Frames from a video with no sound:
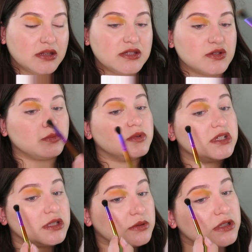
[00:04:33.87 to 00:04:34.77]
These are
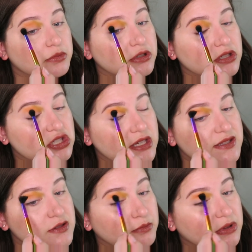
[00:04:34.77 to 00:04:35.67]
really, really pretty
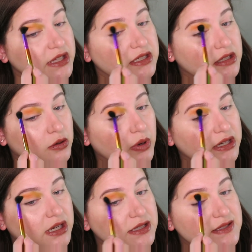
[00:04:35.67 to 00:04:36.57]
shades, and they're blending
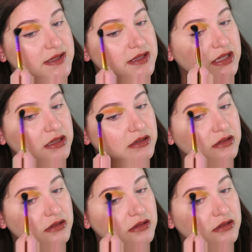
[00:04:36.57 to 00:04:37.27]
quite nicely.